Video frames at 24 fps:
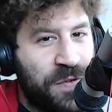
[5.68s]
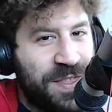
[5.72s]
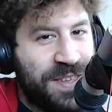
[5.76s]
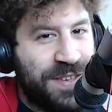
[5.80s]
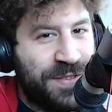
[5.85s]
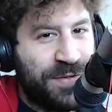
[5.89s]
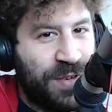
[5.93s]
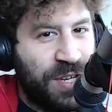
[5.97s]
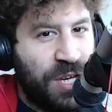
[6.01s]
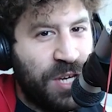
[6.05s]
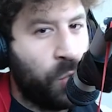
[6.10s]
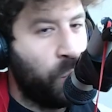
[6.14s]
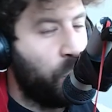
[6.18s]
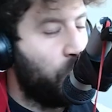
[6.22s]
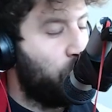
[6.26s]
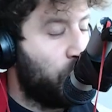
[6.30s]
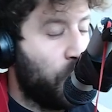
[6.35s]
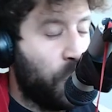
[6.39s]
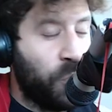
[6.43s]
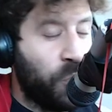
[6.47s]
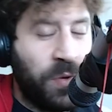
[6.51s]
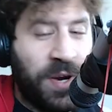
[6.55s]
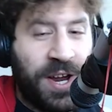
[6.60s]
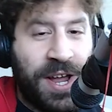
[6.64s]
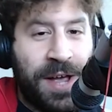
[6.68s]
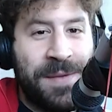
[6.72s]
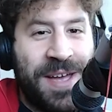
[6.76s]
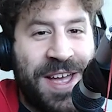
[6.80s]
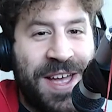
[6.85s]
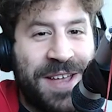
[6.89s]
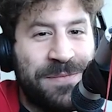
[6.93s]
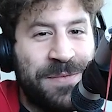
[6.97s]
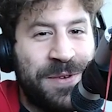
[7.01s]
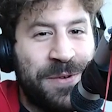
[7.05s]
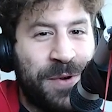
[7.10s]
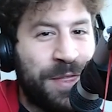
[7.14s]
this video, you don't come
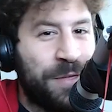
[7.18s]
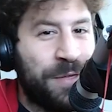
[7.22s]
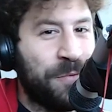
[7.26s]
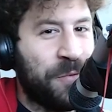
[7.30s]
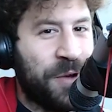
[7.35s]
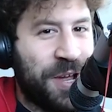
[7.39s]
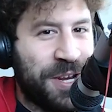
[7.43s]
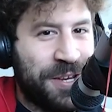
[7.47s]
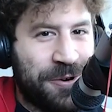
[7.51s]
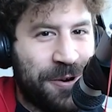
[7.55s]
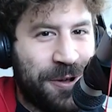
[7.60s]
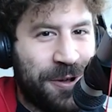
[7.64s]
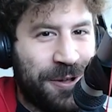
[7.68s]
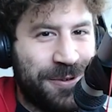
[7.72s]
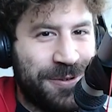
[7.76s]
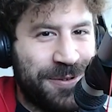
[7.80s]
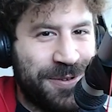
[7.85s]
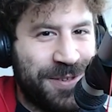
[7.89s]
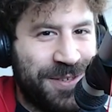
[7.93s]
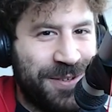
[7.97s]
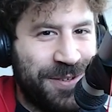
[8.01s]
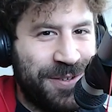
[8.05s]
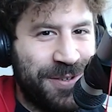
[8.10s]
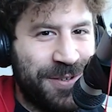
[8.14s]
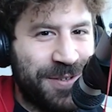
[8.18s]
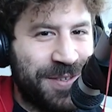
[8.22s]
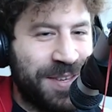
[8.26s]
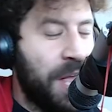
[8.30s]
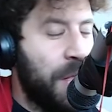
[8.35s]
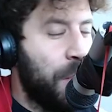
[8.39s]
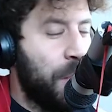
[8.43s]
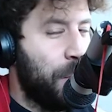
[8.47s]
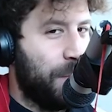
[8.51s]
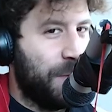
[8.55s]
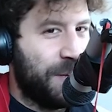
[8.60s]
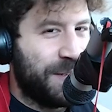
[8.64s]
at me with what colors to use
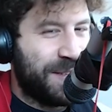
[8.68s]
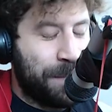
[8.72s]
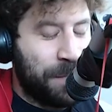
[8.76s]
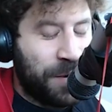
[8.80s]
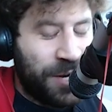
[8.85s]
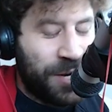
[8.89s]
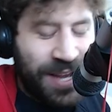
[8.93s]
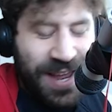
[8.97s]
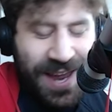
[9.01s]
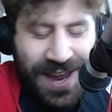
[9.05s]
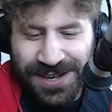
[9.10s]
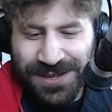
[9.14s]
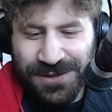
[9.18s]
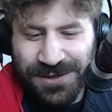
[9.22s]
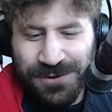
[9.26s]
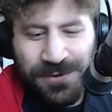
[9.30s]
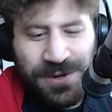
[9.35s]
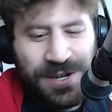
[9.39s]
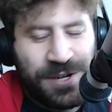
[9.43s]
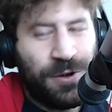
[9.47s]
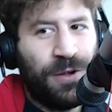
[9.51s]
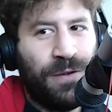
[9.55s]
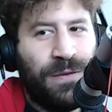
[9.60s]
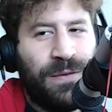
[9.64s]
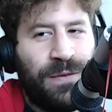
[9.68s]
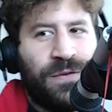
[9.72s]
because I'm gonna answer it all